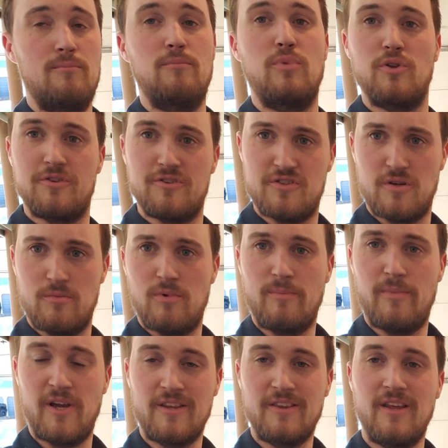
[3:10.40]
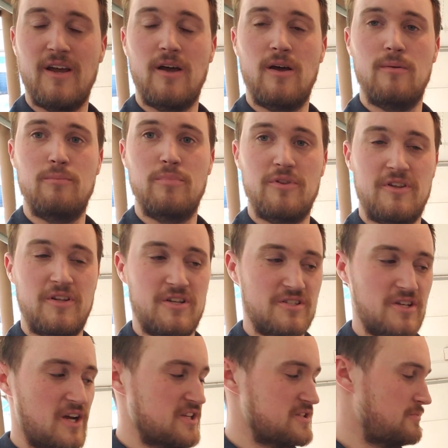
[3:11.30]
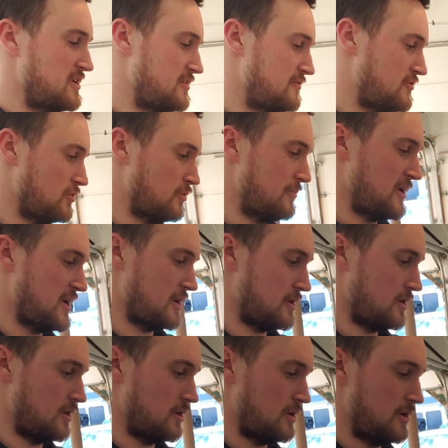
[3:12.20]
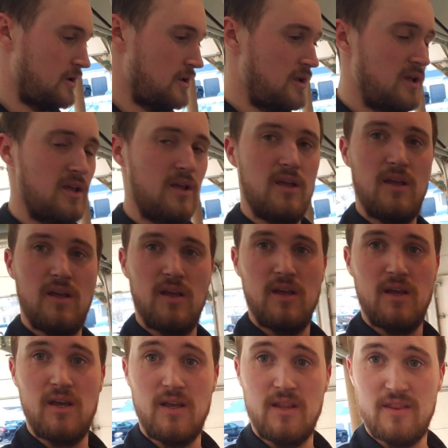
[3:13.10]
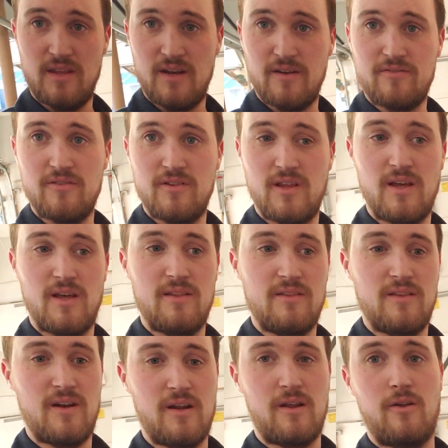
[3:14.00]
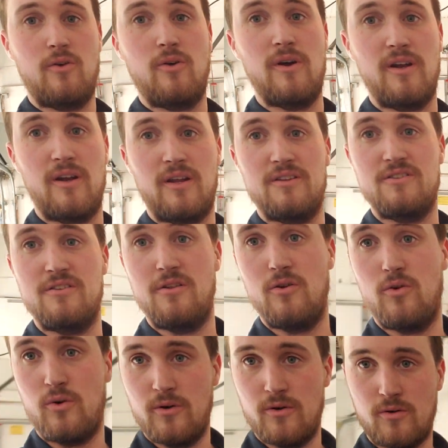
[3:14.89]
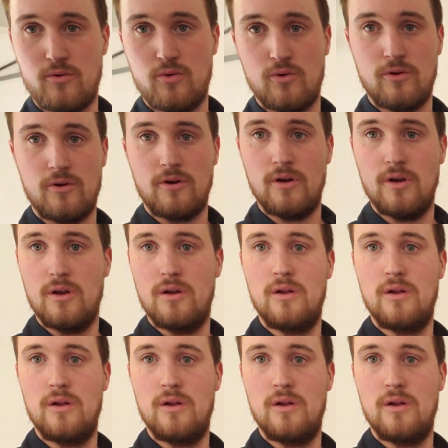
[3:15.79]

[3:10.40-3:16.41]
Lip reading: bolt the turbo back down, put the exhaust manifold back on. And then after that, then I can go ahead and get to the oil cooler.